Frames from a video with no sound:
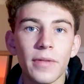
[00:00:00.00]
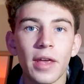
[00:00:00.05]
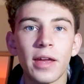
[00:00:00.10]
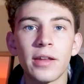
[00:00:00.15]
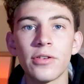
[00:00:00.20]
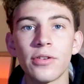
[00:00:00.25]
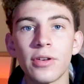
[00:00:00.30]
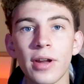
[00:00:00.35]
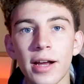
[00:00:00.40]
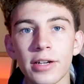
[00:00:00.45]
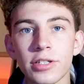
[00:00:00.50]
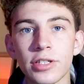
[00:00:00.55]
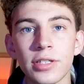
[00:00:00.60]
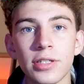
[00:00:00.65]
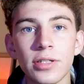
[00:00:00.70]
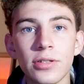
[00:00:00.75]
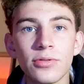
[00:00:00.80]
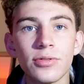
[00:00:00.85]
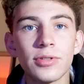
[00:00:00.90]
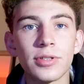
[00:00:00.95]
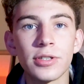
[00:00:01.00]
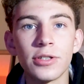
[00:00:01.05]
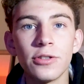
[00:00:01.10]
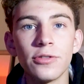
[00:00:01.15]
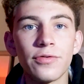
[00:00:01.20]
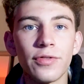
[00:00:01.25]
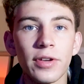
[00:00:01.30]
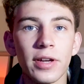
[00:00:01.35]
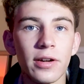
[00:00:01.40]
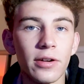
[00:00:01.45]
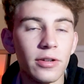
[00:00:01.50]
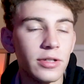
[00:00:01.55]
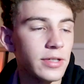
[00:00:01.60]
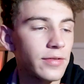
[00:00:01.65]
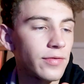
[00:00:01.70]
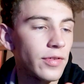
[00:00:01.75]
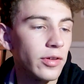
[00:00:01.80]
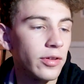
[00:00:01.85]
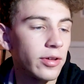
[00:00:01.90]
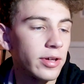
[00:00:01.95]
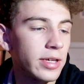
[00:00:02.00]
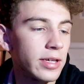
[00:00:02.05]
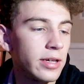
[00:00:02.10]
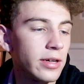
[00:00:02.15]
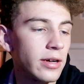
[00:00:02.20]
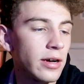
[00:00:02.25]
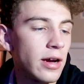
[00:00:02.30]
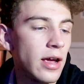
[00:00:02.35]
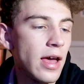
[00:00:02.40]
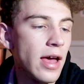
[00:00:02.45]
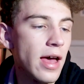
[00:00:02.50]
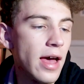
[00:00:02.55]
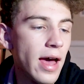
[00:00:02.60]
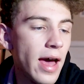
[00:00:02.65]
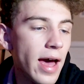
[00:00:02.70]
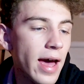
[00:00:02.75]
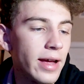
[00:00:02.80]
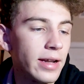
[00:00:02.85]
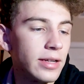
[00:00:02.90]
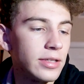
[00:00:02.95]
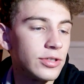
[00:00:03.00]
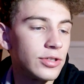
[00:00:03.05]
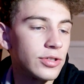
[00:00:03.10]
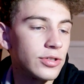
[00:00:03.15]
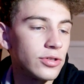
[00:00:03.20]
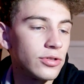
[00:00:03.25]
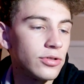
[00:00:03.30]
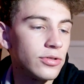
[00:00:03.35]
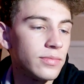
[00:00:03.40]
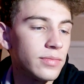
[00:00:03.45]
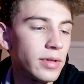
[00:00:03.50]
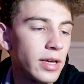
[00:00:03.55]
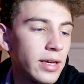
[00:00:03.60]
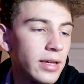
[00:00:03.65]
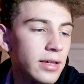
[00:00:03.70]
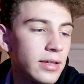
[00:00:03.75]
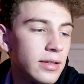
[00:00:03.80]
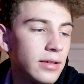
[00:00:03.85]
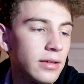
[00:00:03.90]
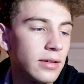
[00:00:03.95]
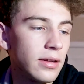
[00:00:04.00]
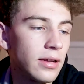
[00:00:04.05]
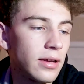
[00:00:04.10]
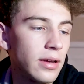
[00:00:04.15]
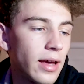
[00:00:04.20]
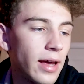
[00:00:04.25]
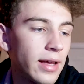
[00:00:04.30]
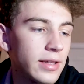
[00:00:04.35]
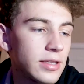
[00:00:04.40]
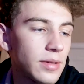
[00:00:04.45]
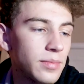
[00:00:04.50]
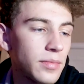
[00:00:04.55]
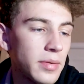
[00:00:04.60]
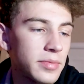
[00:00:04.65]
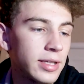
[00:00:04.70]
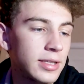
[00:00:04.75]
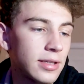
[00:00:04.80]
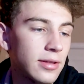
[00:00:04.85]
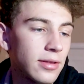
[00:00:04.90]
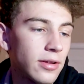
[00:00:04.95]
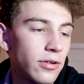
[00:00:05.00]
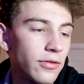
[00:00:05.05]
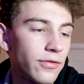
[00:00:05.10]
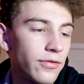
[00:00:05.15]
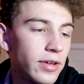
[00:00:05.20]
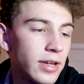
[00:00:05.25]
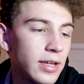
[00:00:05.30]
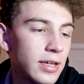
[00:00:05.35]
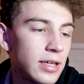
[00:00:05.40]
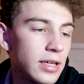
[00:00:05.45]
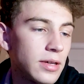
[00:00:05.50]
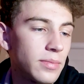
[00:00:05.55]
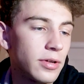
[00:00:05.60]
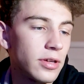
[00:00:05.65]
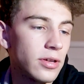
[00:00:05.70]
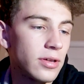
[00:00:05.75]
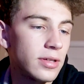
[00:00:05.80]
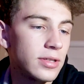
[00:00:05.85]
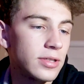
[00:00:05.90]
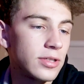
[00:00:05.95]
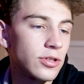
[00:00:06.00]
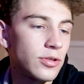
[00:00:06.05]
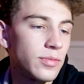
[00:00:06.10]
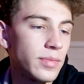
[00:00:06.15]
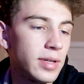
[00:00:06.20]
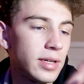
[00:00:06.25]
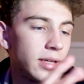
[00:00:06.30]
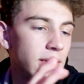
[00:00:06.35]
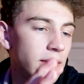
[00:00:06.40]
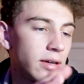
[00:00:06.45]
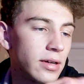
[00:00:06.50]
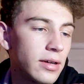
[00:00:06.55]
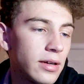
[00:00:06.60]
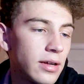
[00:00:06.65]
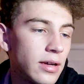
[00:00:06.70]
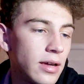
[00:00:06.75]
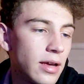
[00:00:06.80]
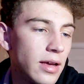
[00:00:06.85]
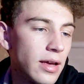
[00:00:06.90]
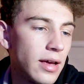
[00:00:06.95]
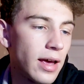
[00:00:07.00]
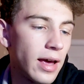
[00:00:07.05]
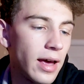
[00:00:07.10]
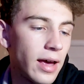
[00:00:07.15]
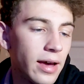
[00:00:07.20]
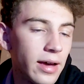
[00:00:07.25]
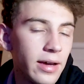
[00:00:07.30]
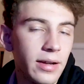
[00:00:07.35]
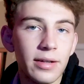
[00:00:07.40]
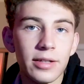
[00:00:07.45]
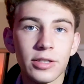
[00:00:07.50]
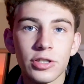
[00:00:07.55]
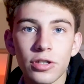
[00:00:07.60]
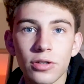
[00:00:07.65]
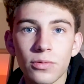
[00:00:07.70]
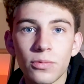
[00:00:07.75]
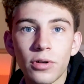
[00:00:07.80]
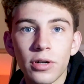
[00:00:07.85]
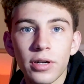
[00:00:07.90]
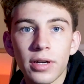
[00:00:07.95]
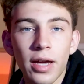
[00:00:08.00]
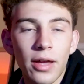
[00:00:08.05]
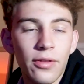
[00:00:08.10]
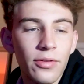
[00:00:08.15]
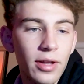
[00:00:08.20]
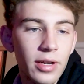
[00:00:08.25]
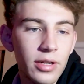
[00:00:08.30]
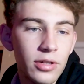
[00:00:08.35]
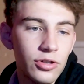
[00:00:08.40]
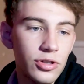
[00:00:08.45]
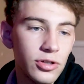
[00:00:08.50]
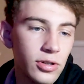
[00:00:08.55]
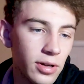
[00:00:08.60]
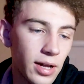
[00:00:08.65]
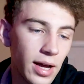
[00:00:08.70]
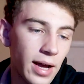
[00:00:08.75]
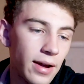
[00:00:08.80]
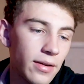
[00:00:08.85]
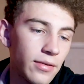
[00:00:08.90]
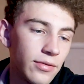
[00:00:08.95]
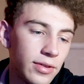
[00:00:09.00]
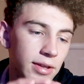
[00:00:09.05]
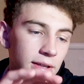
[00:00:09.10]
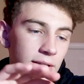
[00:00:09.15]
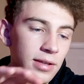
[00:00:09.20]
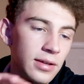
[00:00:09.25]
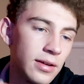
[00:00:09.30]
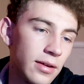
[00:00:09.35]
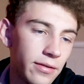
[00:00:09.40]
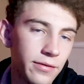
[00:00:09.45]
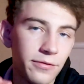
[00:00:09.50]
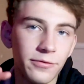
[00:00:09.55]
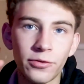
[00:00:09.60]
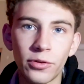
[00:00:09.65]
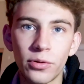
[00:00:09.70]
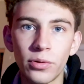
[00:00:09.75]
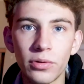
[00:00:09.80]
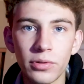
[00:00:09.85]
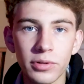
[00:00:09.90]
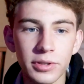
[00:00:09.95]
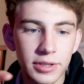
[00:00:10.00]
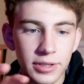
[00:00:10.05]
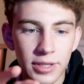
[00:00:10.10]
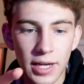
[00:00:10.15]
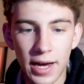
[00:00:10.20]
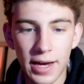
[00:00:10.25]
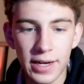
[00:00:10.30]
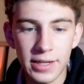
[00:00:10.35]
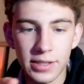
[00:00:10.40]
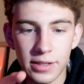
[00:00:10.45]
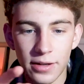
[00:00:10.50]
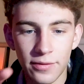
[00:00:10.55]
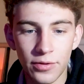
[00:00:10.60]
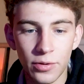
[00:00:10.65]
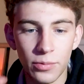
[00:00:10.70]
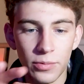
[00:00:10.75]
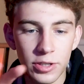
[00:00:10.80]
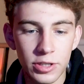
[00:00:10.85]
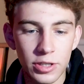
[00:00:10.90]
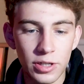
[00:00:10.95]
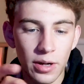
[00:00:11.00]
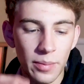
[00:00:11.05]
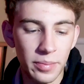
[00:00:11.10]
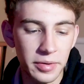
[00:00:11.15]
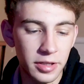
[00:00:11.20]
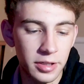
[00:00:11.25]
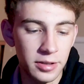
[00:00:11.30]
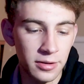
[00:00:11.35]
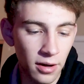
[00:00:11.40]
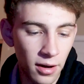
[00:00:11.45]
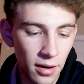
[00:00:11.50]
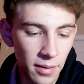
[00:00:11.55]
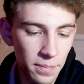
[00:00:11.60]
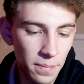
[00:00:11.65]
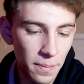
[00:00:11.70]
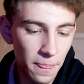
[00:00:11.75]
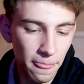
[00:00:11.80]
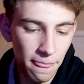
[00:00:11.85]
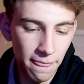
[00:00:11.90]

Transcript: And you can actually use 2 fingers if you look here and zoom in. And sometimes it's a little finicky, but you can zoom in here and it should work. And then you should have the full size of the widget up at the top.